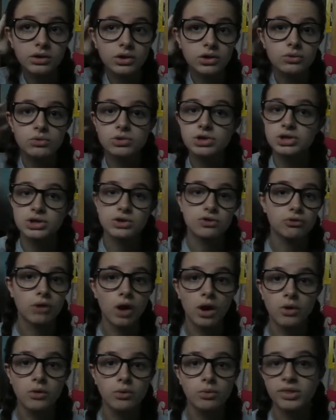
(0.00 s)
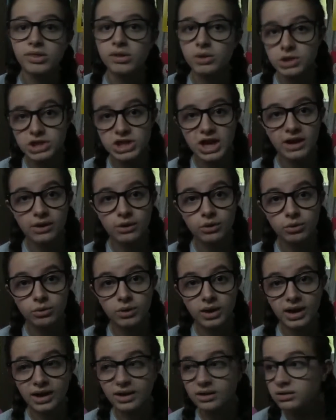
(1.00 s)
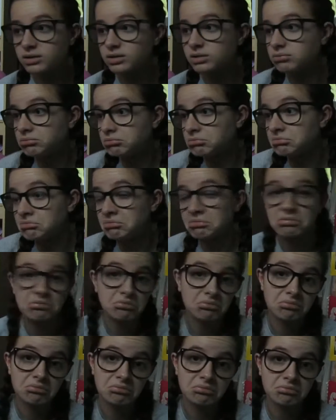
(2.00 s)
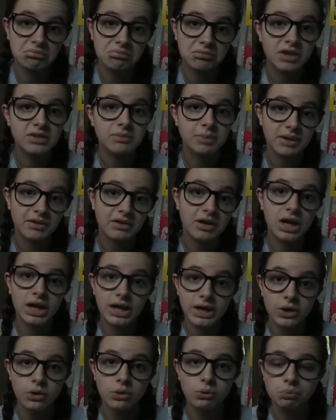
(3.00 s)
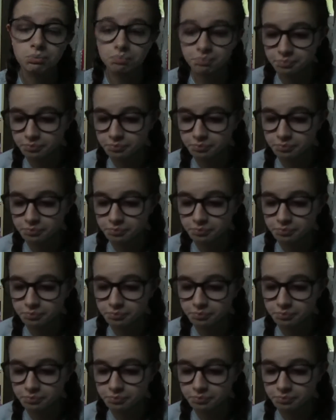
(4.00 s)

you'll just grow with your channel, and that's basically all.